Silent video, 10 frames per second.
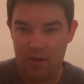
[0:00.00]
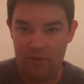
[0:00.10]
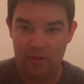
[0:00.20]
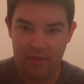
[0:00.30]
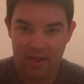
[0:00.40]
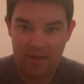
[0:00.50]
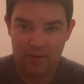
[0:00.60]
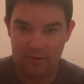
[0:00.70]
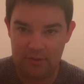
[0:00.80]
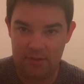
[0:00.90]
the
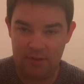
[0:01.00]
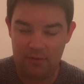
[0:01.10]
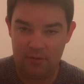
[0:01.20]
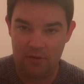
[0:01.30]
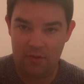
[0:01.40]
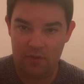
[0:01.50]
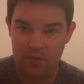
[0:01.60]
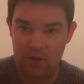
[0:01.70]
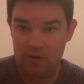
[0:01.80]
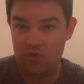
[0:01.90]
things
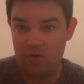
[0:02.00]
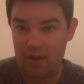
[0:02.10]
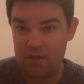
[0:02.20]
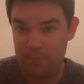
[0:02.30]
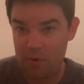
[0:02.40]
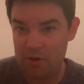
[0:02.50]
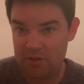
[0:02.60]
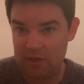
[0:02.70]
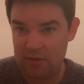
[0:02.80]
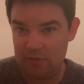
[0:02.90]
the country
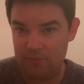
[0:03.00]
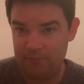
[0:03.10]
exported